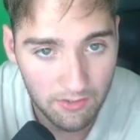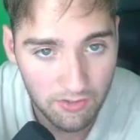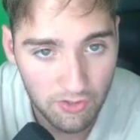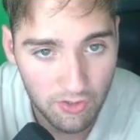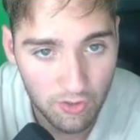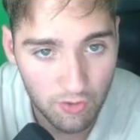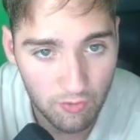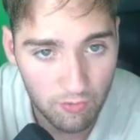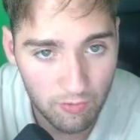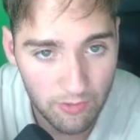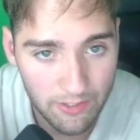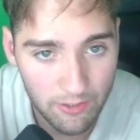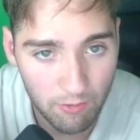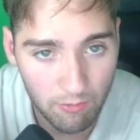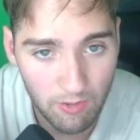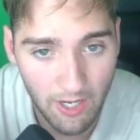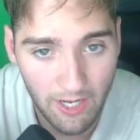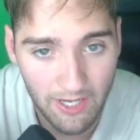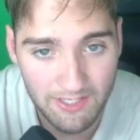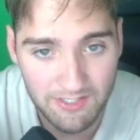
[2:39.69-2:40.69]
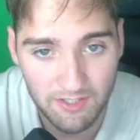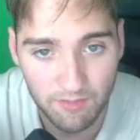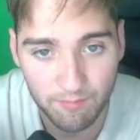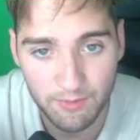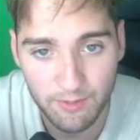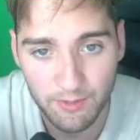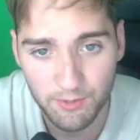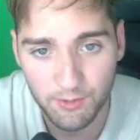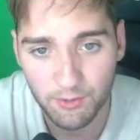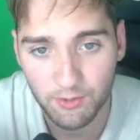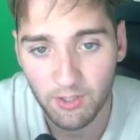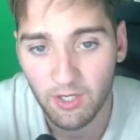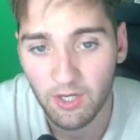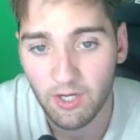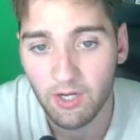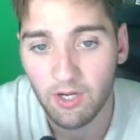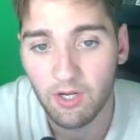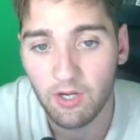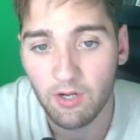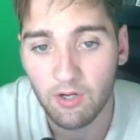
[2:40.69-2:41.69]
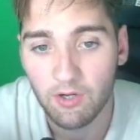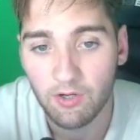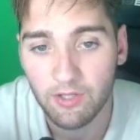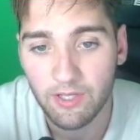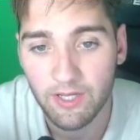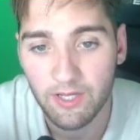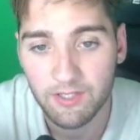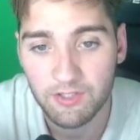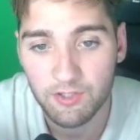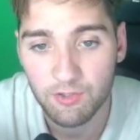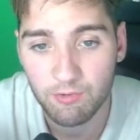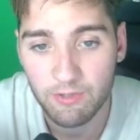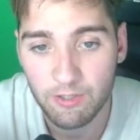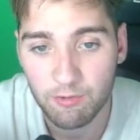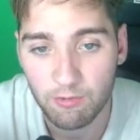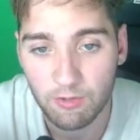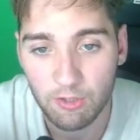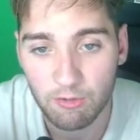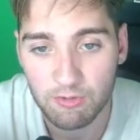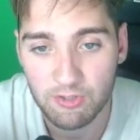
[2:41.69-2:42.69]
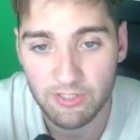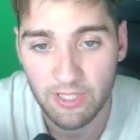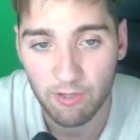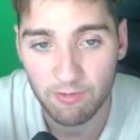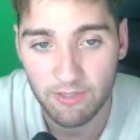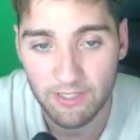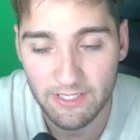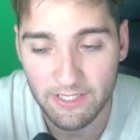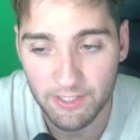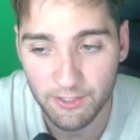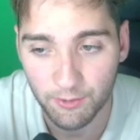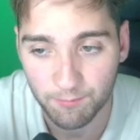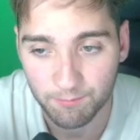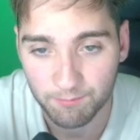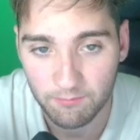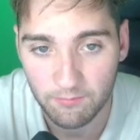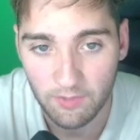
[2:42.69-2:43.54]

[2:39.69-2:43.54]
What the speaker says: two equal highs up here, okay, two equal lows down here.